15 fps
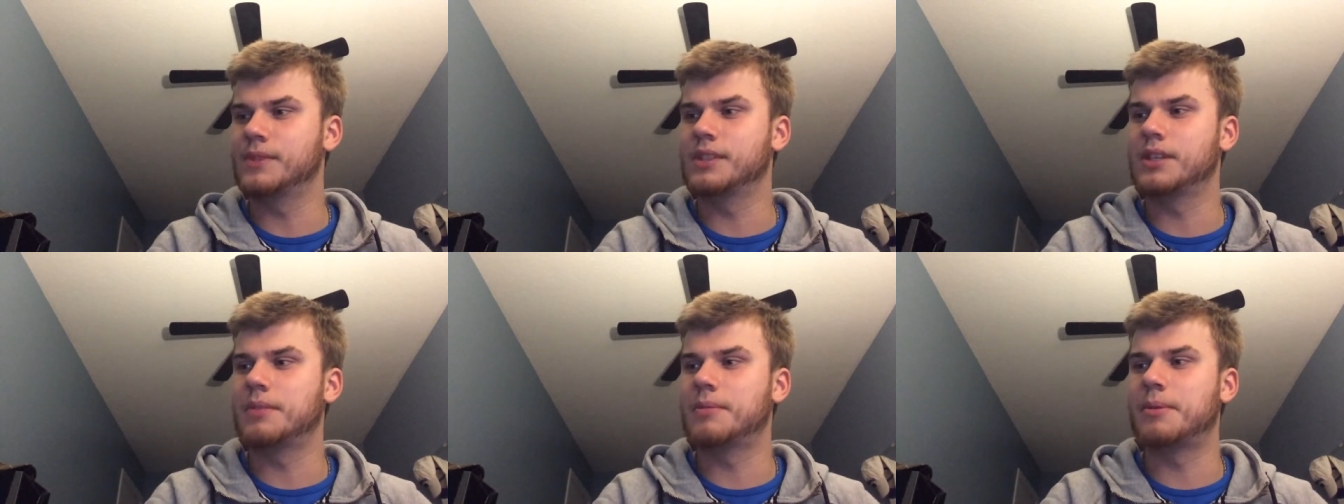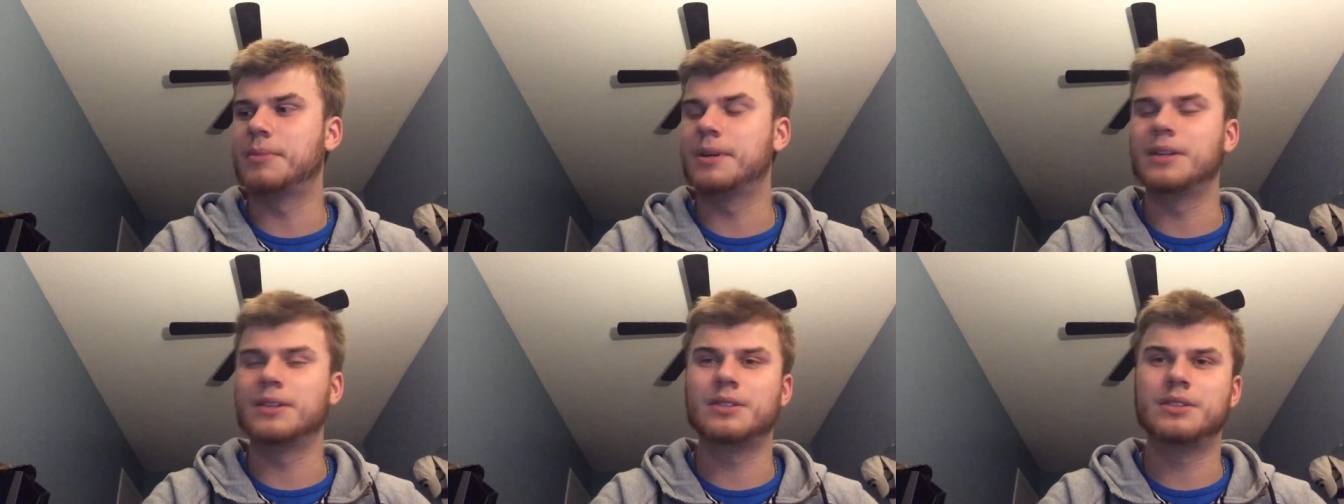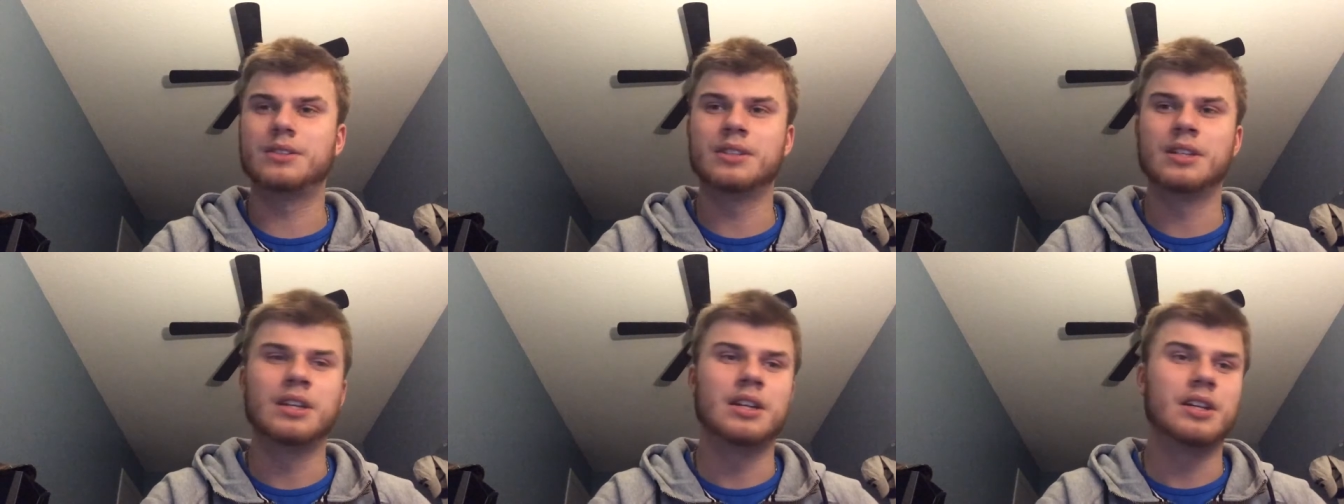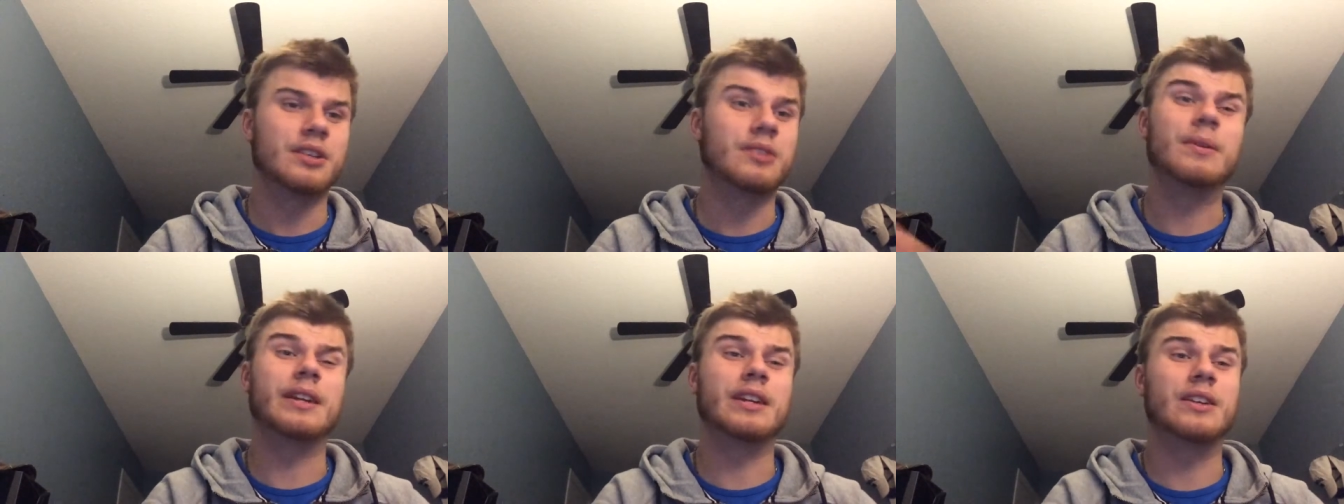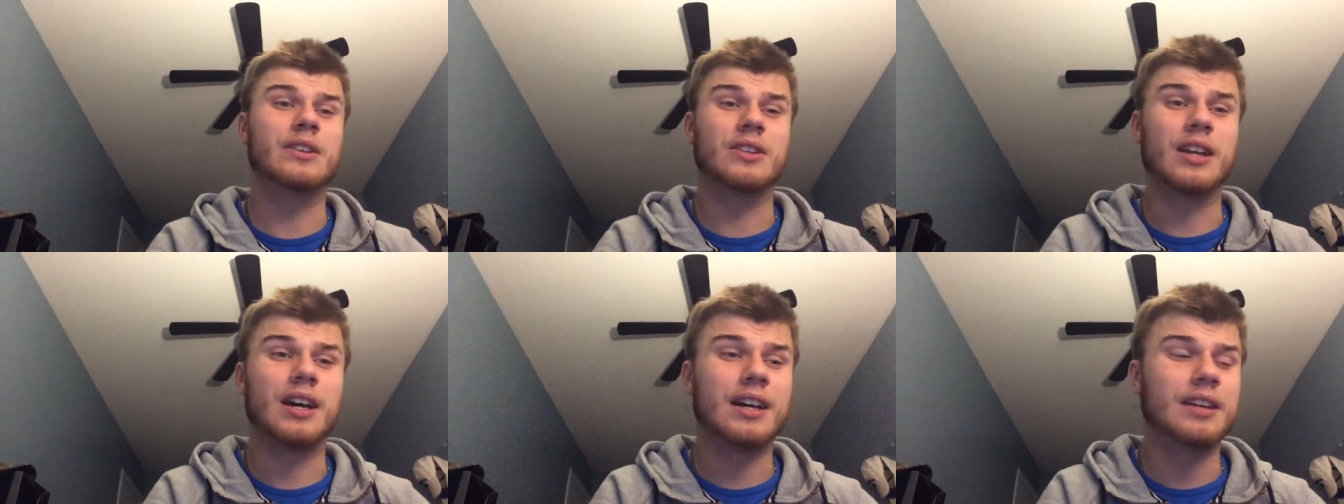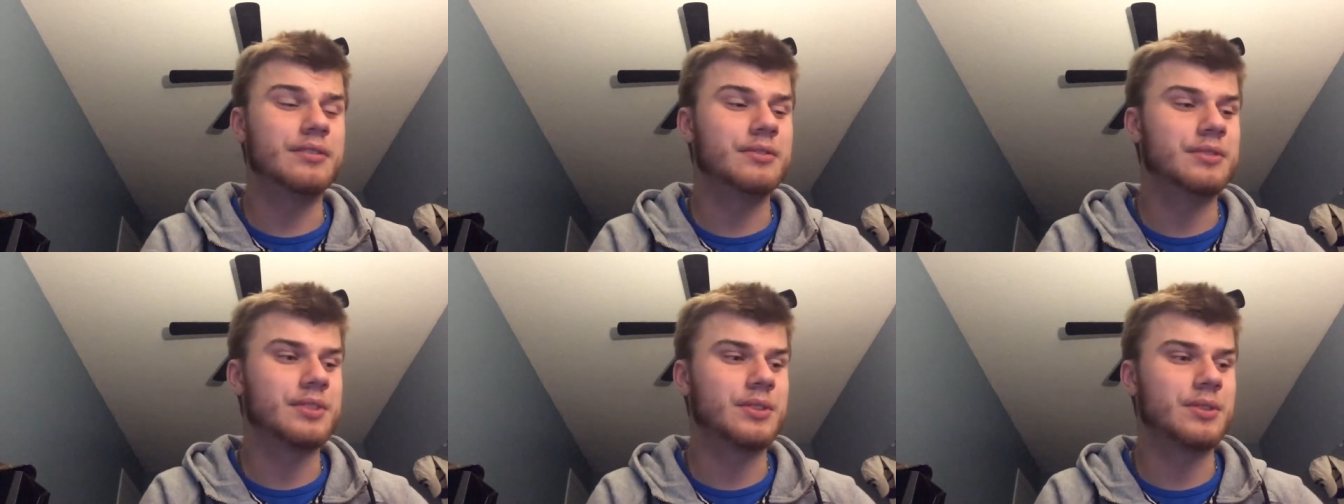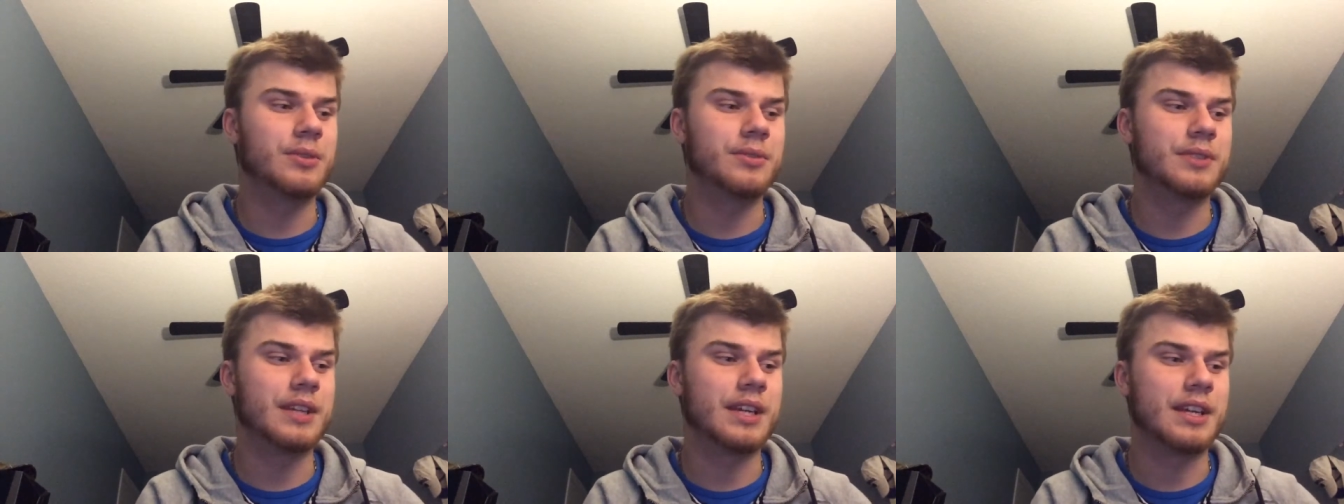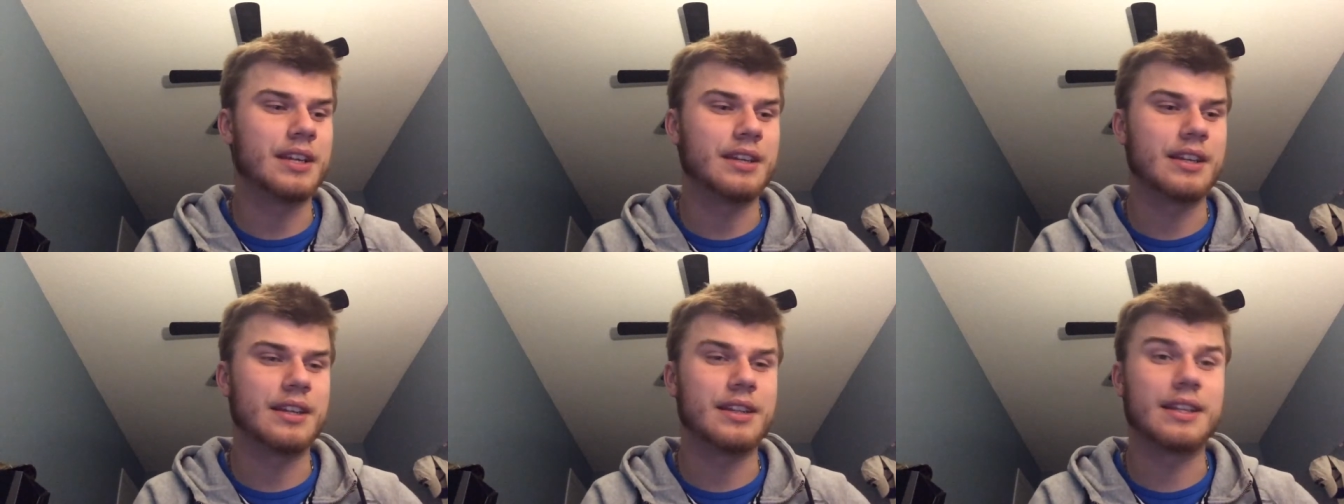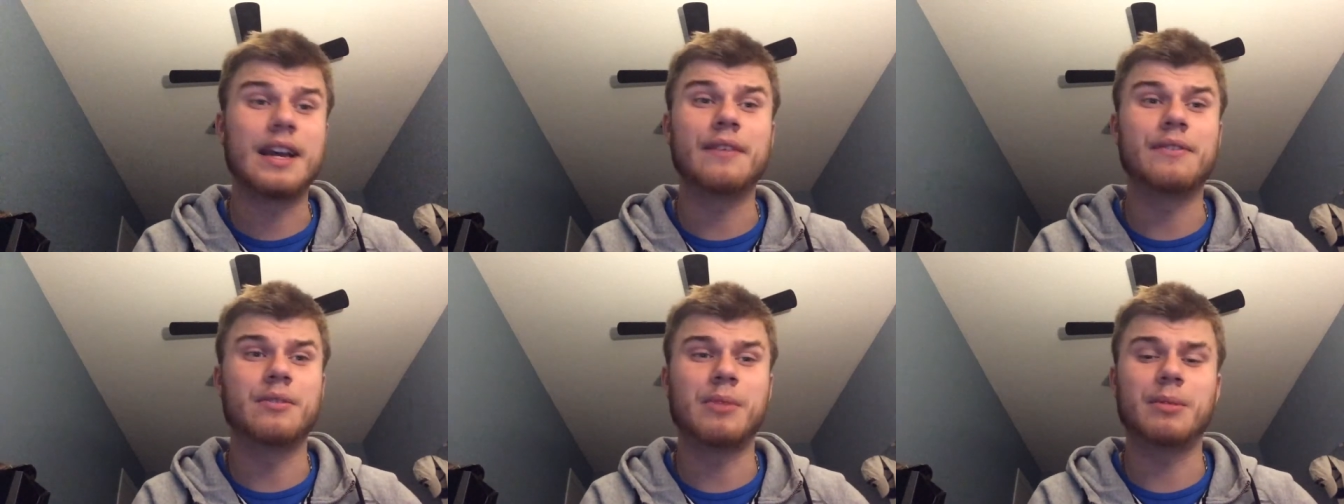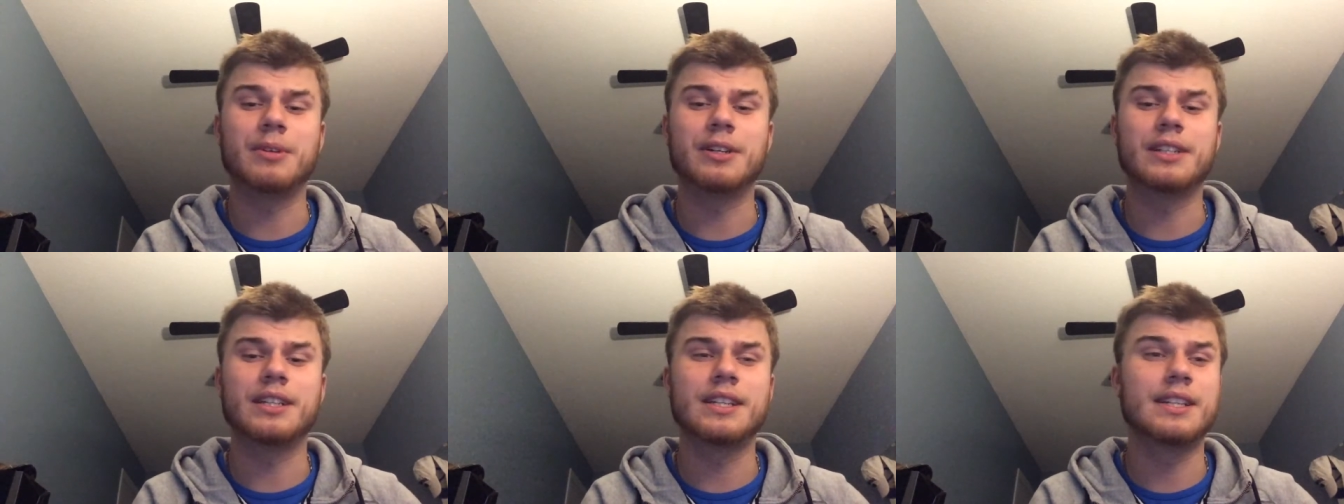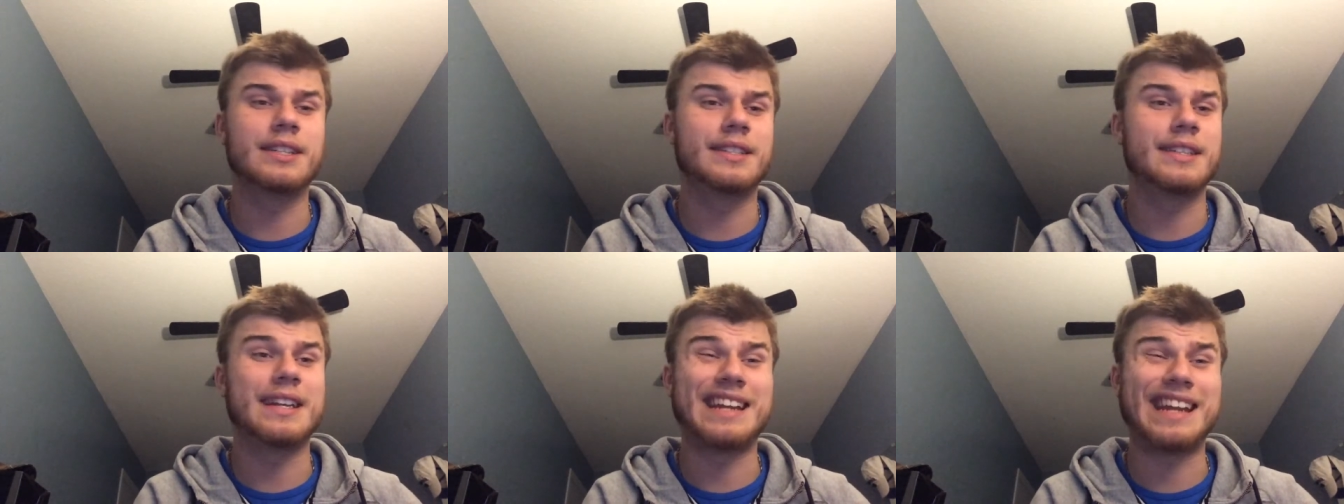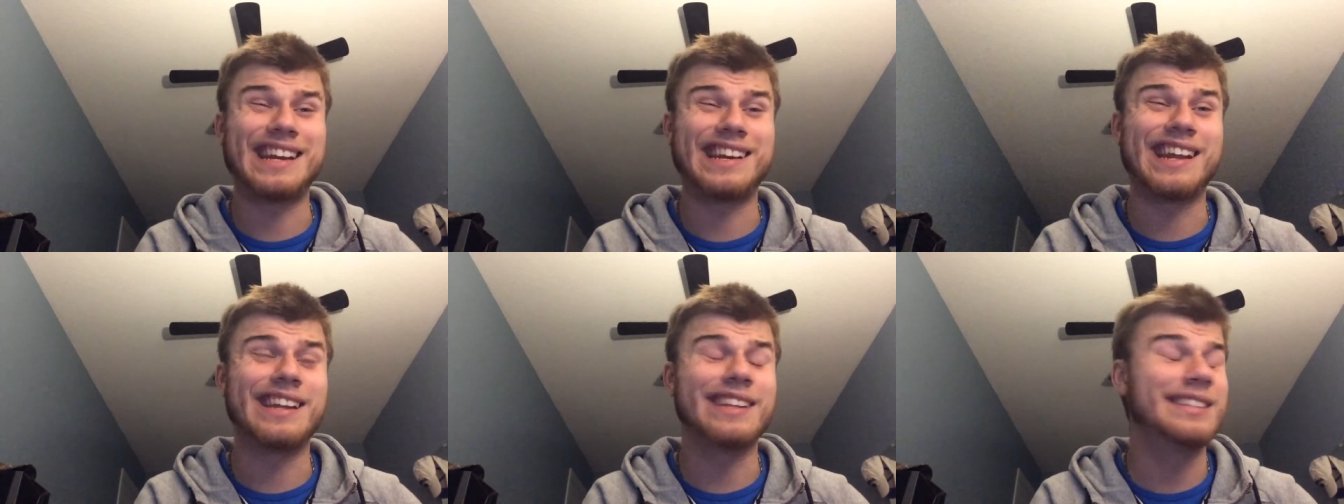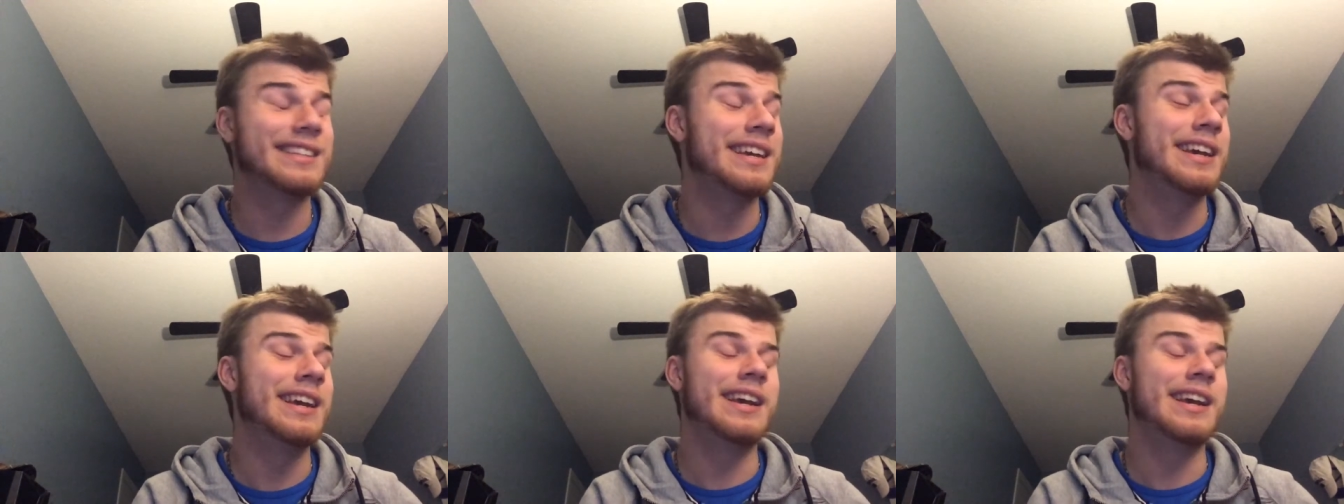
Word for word: I'm about to run out of live, so hopefully I can get that for my birthday. That's in eight days.